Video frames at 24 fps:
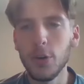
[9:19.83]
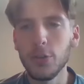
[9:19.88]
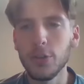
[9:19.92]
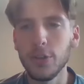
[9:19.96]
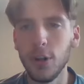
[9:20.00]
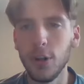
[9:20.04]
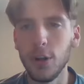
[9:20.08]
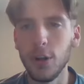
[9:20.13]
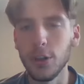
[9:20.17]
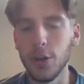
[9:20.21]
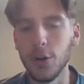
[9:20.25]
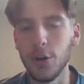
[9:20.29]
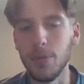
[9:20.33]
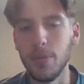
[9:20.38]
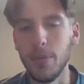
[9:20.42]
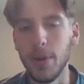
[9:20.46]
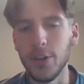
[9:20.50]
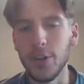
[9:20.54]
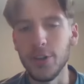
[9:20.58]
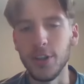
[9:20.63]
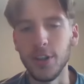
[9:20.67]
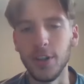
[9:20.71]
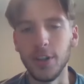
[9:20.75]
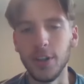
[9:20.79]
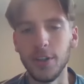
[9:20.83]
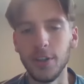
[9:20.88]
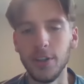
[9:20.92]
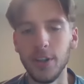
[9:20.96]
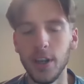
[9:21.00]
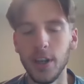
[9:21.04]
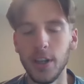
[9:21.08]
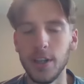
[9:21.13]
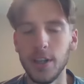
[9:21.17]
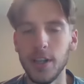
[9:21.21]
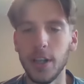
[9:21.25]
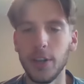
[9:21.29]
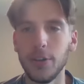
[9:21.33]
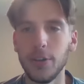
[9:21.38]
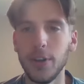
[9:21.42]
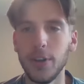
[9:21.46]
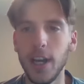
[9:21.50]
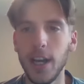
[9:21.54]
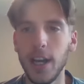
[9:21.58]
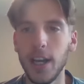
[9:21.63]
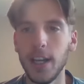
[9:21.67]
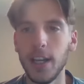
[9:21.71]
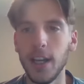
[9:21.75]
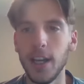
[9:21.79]
Coach Longo mentioned the other
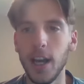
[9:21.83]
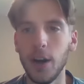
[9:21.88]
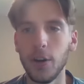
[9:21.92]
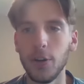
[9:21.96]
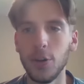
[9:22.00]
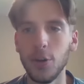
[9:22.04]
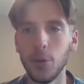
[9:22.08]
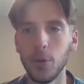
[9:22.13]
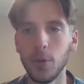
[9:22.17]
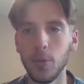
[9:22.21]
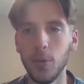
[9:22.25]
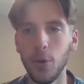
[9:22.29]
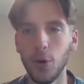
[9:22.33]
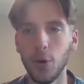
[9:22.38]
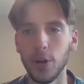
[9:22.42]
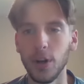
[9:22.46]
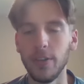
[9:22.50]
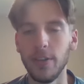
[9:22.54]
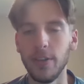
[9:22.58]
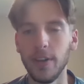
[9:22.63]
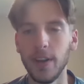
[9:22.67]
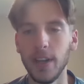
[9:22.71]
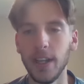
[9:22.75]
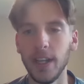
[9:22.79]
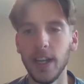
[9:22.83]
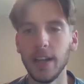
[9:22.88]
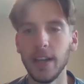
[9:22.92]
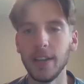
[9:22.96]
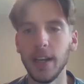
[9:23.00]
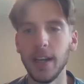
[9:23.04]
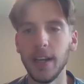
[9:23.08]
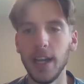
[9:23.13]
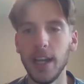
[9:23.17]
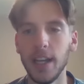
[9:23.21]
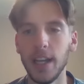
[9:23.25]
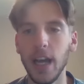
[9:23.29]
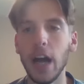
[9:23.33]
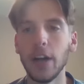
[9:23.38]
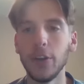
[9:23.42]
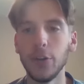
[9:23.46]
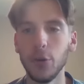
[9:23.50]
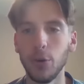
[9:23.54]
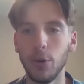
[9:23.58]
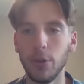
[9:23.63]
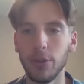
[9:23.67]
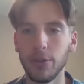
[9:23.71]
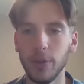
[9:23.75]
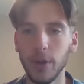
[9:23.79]
day how you were more of a
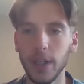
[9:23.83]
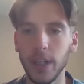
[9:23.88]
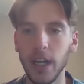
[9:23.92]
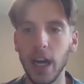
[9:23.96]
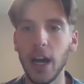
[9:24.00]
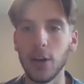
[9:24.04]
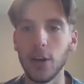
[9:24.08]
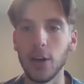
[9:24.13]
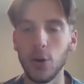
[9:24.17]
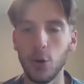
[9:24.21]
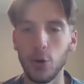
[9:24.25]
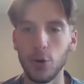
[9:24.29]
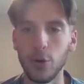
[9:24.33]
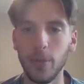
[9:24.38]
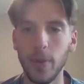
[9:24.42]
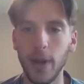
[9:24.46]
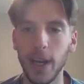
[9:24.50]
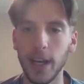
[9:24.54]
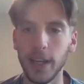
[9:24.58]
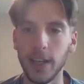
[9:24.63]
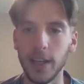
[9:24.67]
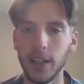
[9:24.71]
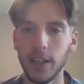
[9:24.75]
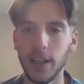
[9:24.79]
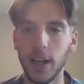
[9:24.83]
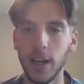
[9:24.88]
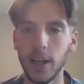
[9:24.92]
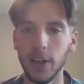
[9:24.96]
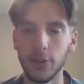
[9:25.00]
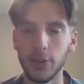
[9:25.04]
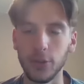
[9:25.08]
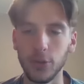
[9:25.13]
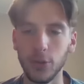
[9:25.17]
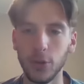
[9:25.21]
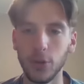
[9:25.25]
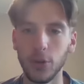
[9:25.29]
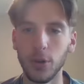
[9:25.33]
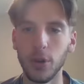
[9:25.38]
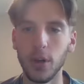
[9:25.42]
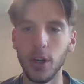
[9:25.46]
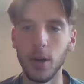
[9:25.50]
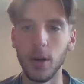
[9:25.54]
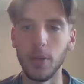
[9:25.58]
dual threat, a quarterback in high school.